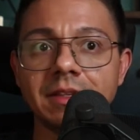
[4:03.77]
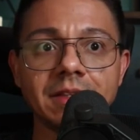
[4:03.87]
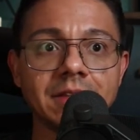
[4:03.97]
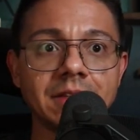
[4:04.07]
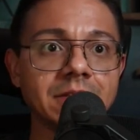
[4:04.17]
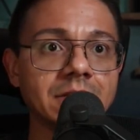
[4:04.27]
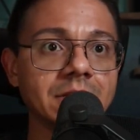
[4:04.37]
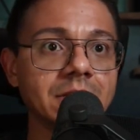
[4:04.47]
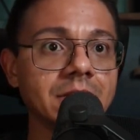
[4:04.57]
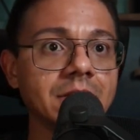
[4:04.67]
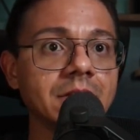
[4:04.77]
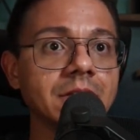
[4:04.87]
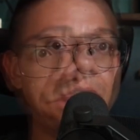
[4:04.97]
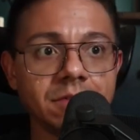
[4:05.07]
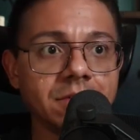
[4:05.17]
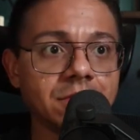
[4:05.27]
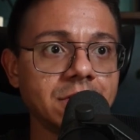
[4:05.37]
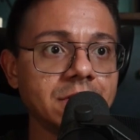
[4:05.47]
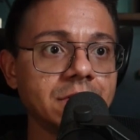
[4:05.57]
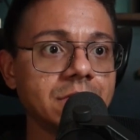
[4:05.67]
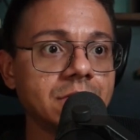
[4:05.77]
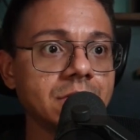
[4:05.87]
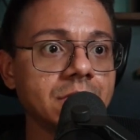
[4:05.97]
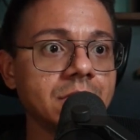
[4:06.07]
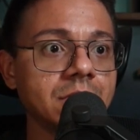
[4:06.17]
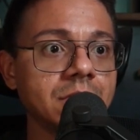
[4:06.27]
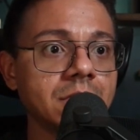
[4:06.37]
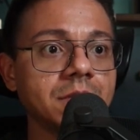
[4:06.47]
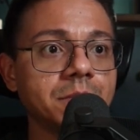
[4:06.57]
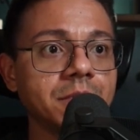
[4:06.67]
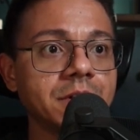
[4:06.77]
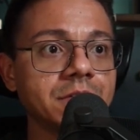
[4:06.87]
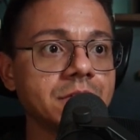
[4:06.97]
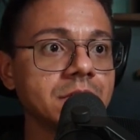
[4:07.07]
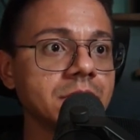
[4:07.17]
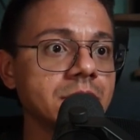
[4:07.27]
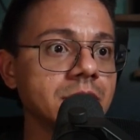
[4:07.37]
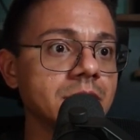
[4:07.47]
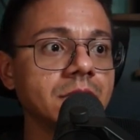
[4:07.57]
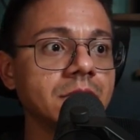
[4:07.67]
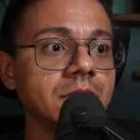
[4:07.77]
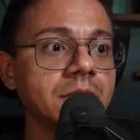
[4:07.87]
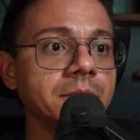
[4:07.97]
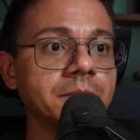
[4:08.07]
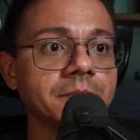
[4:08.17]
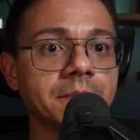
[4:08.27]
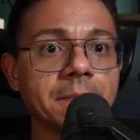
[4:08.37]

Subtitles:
and I'm going to change the branch to the theme.